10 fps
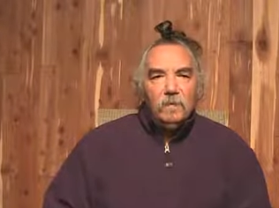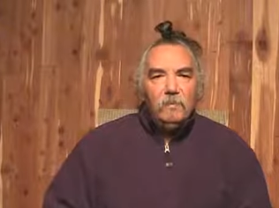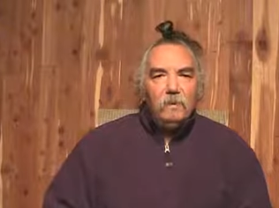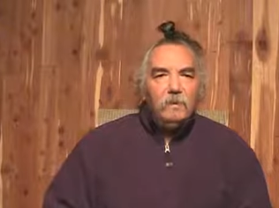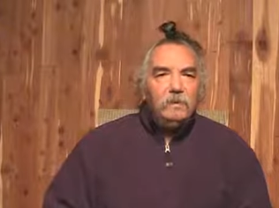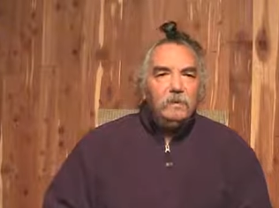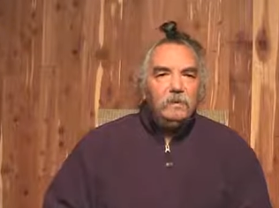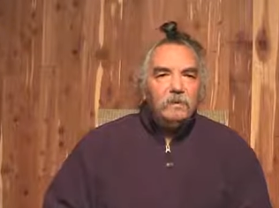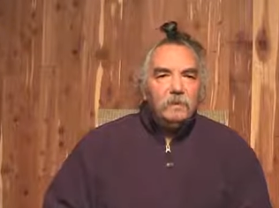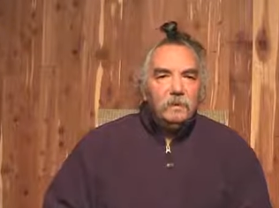Well, it
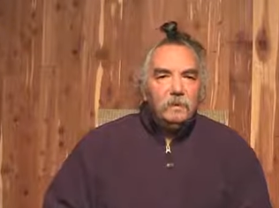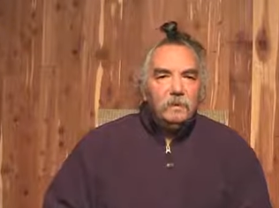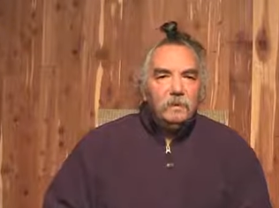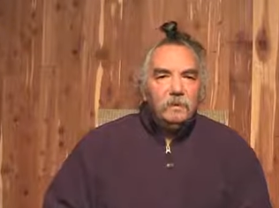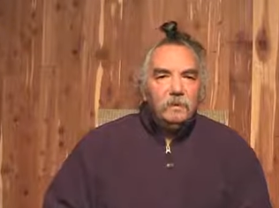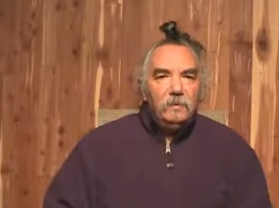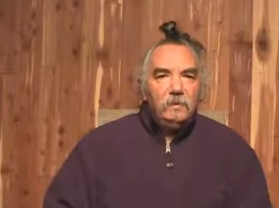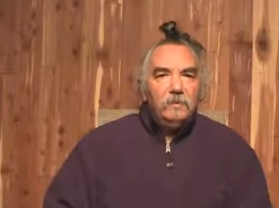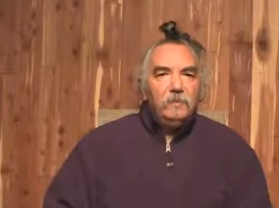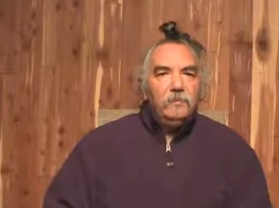is a thing, and it
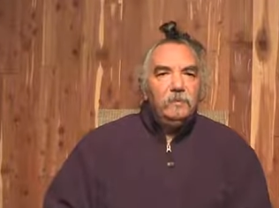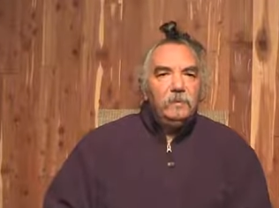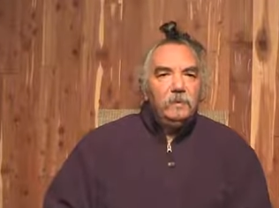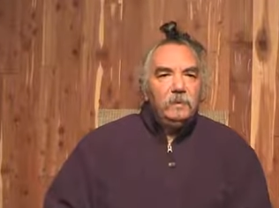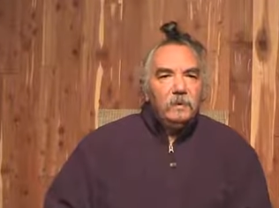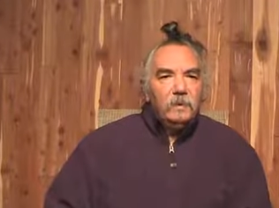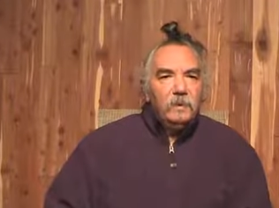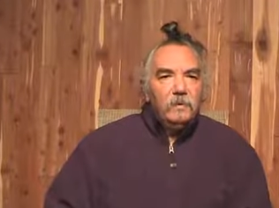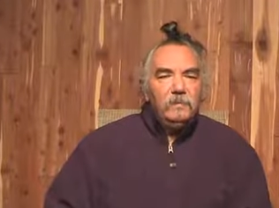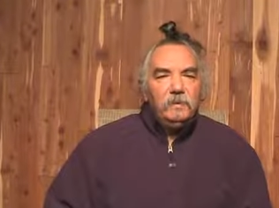is an important thing.
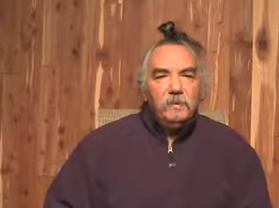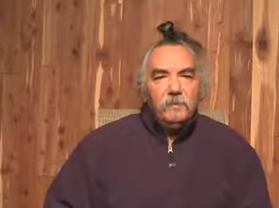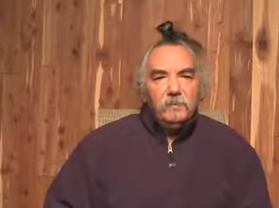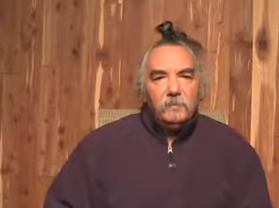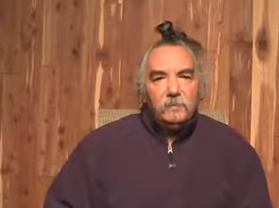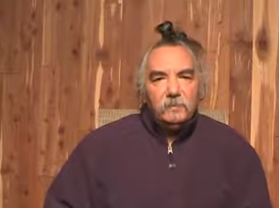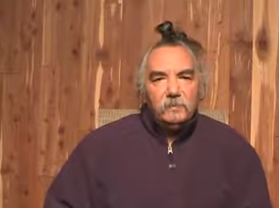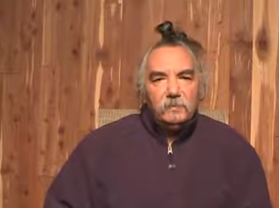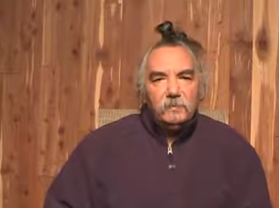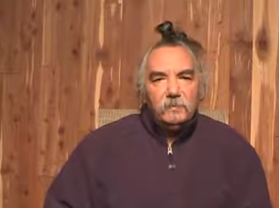Everything is important.
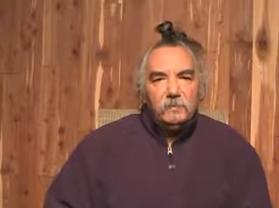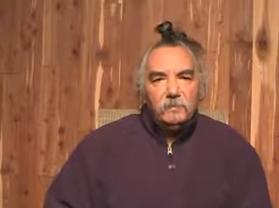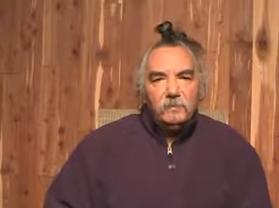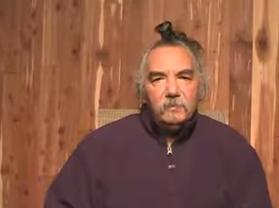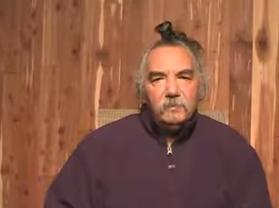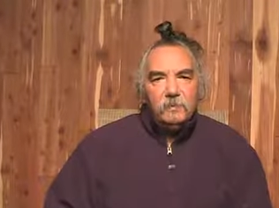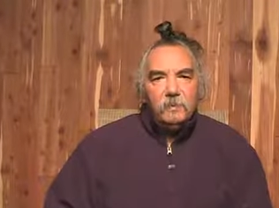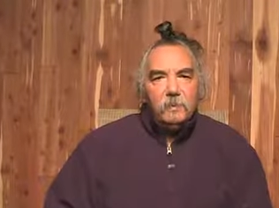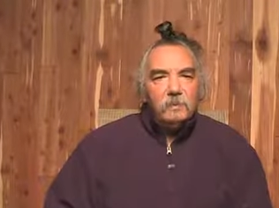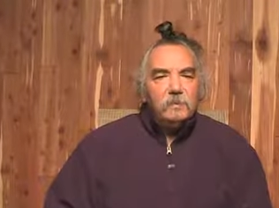But
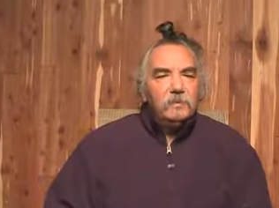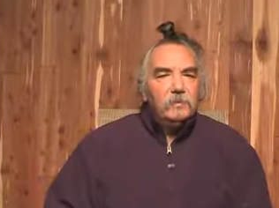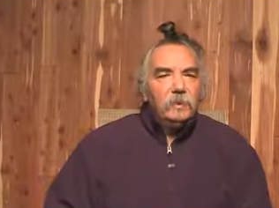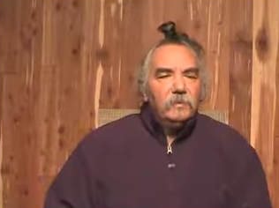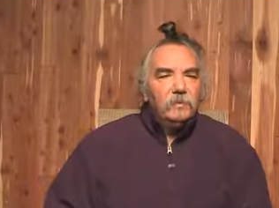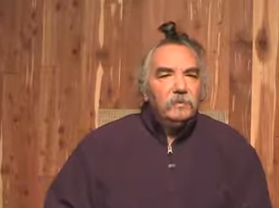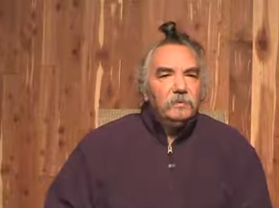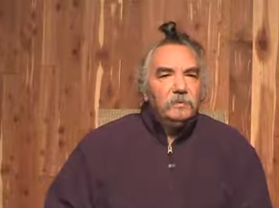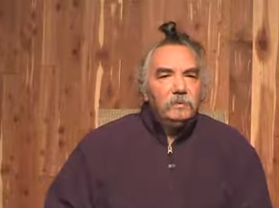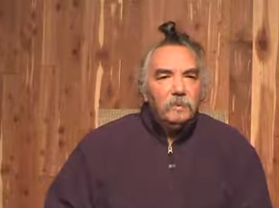the idea to be able to
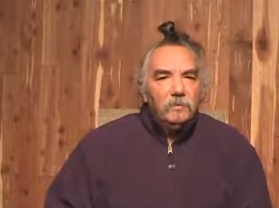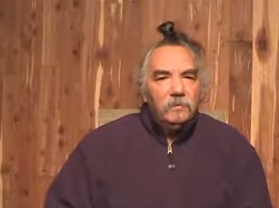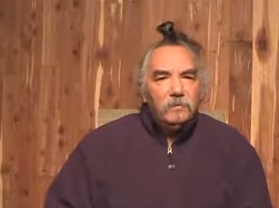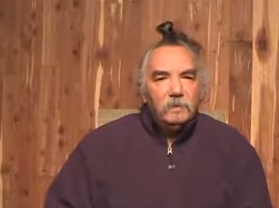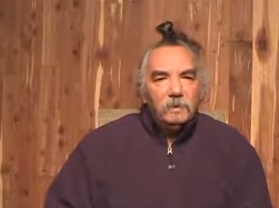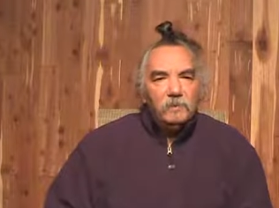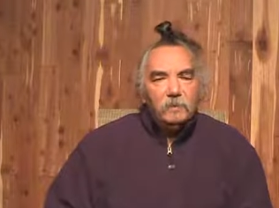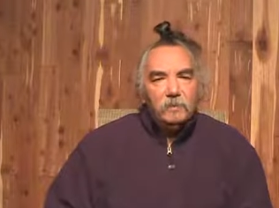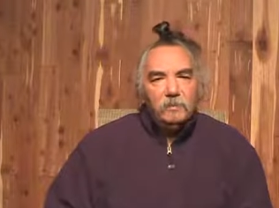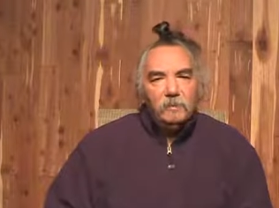use itself as a
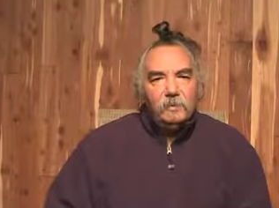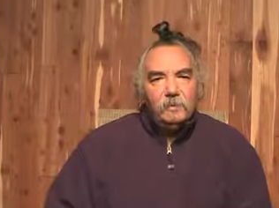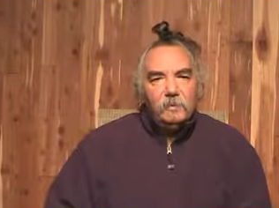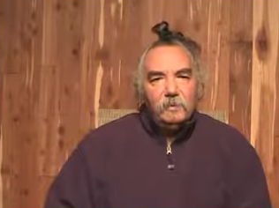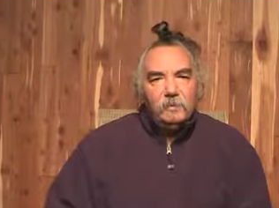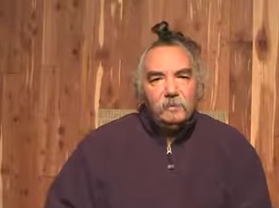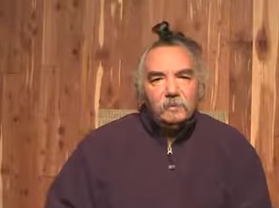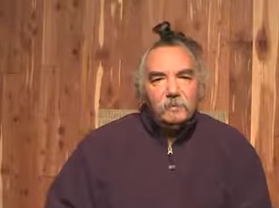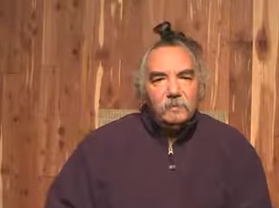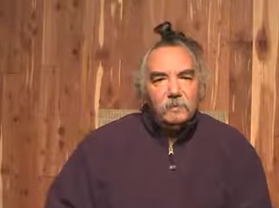program is given to
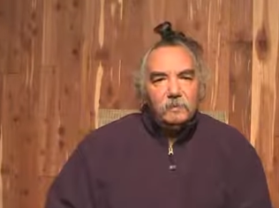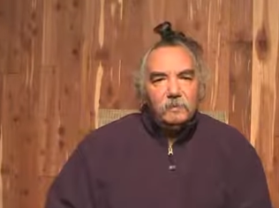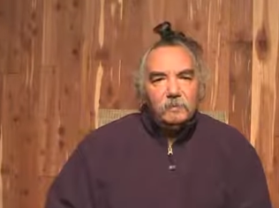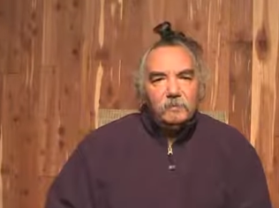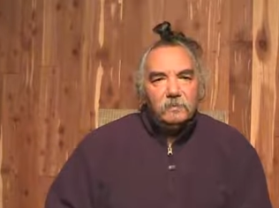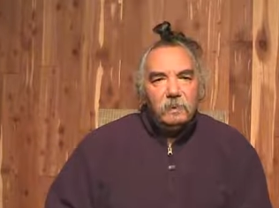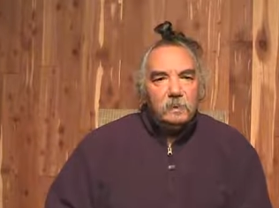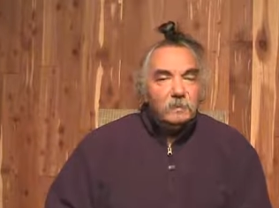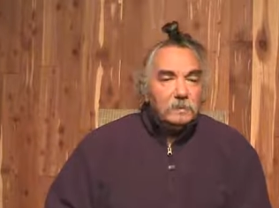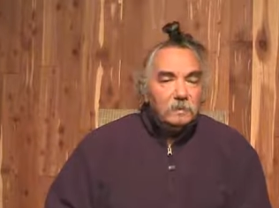us to be used
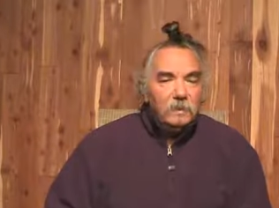as,